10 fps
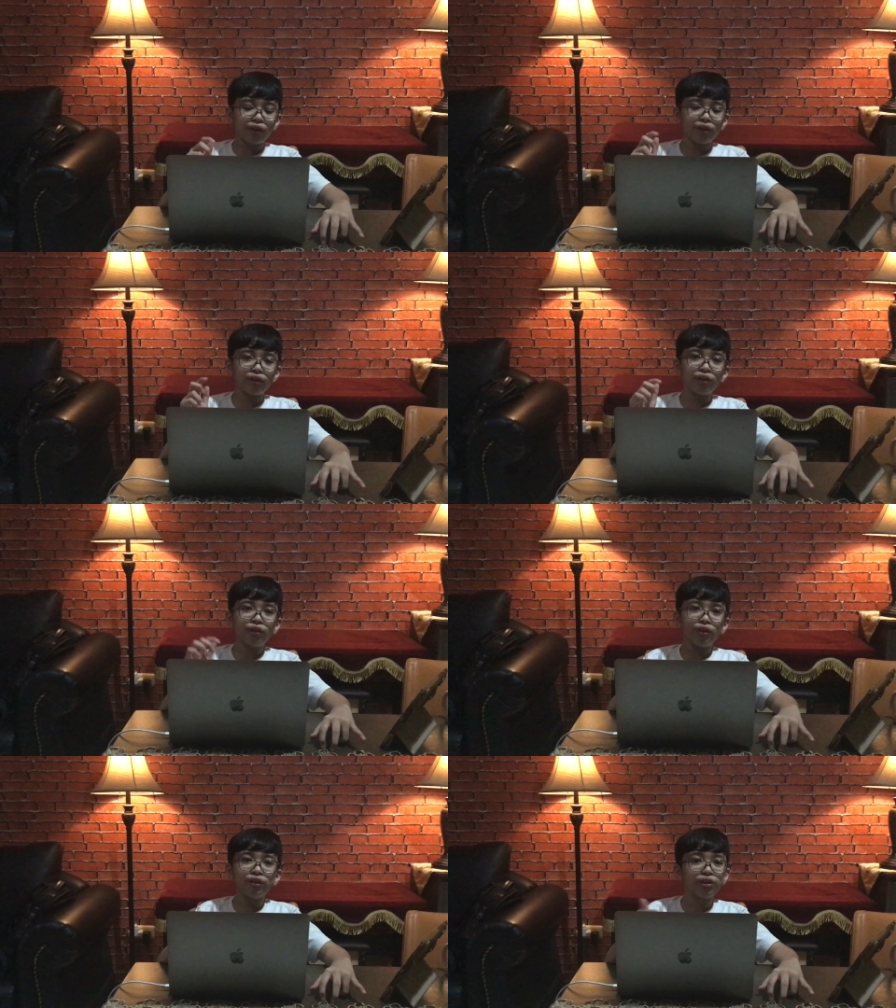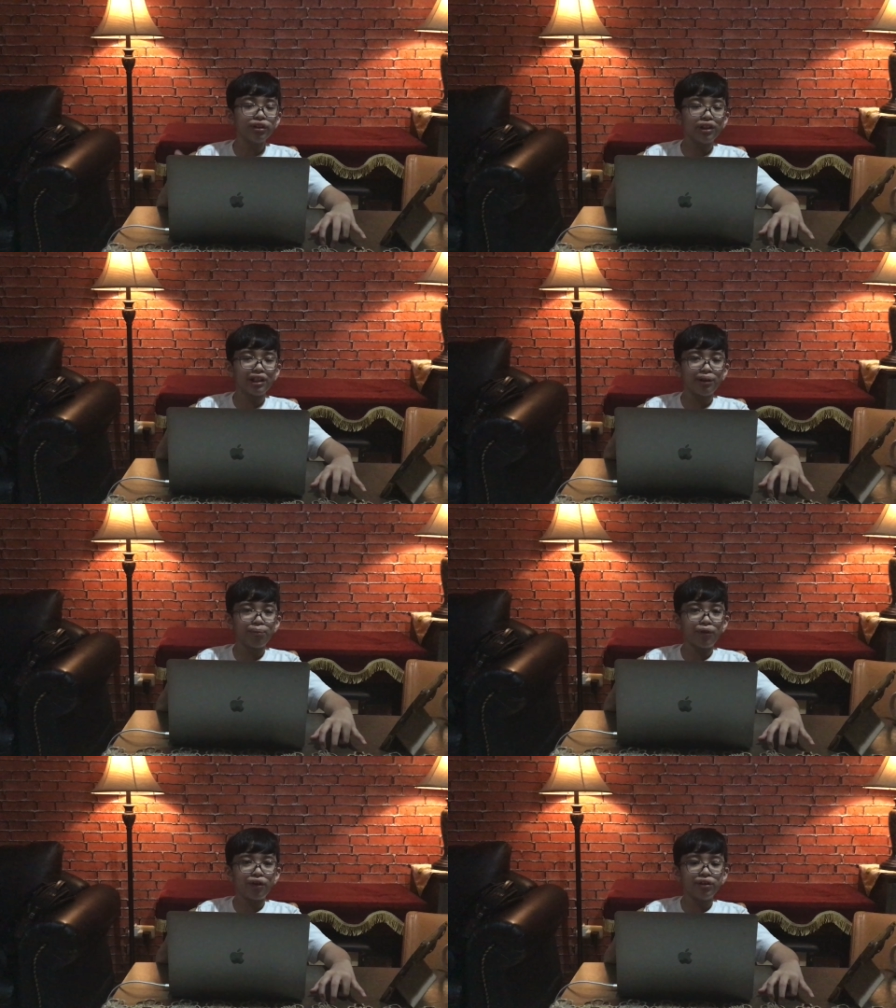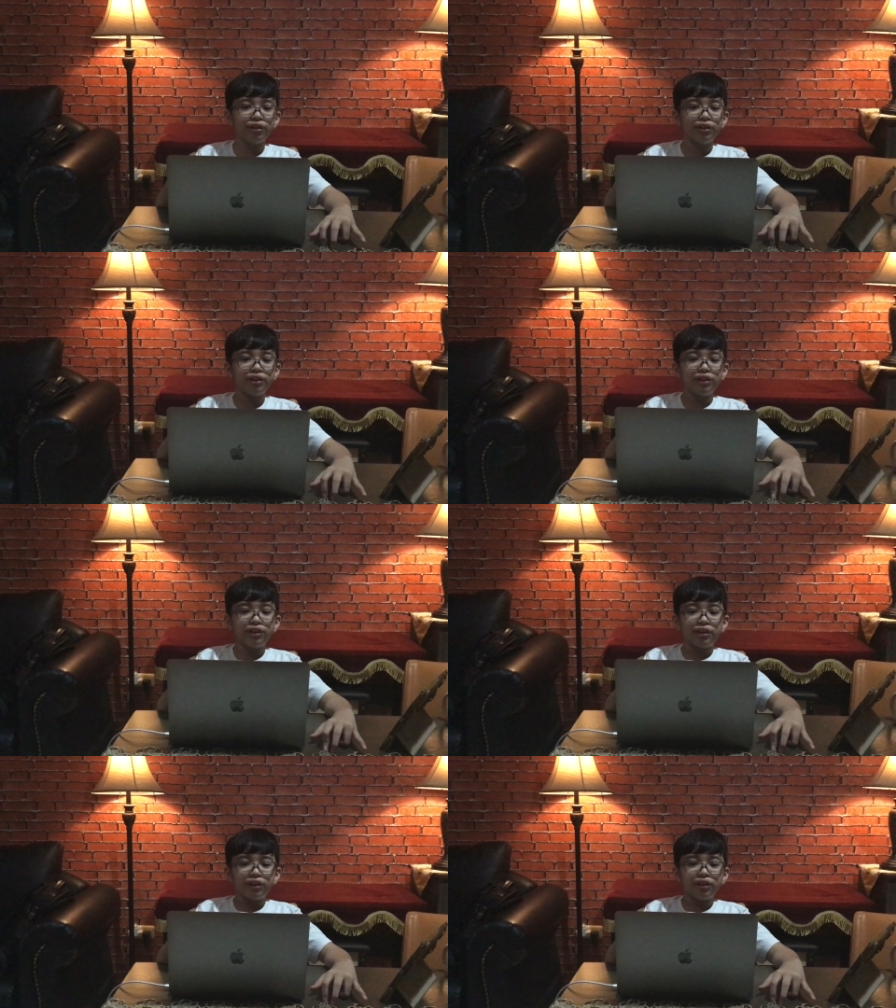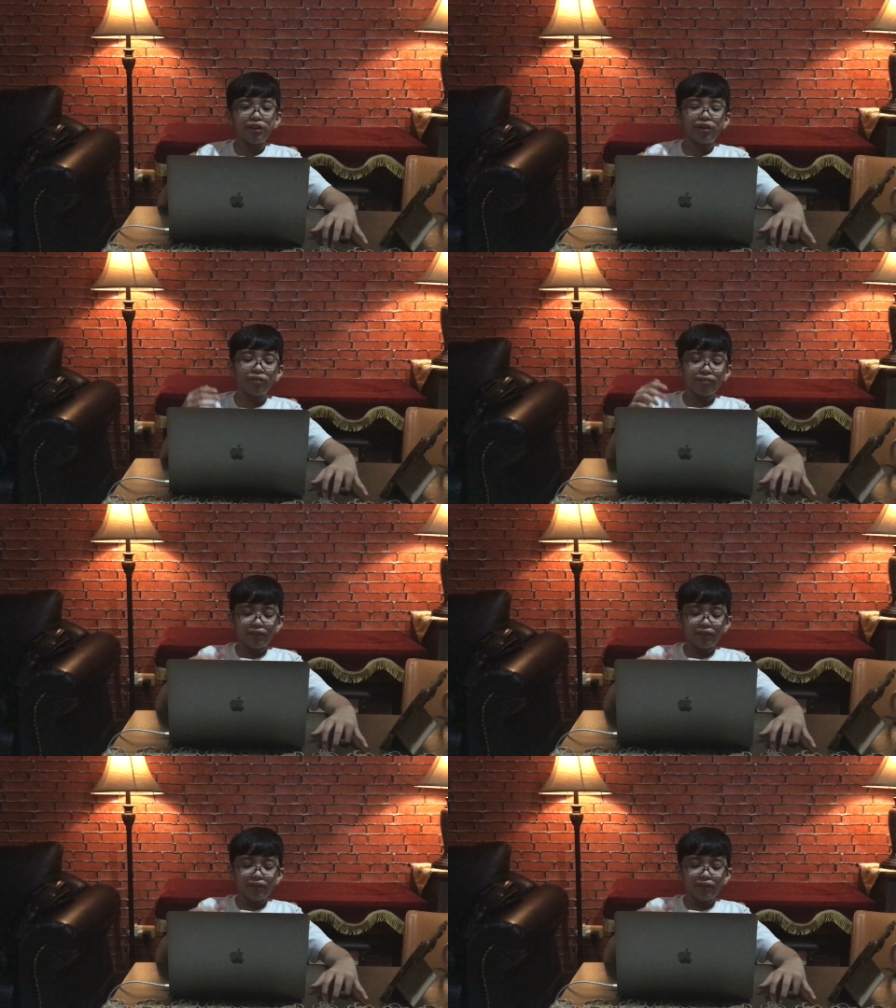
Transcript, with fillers: you use the keyboard, you know,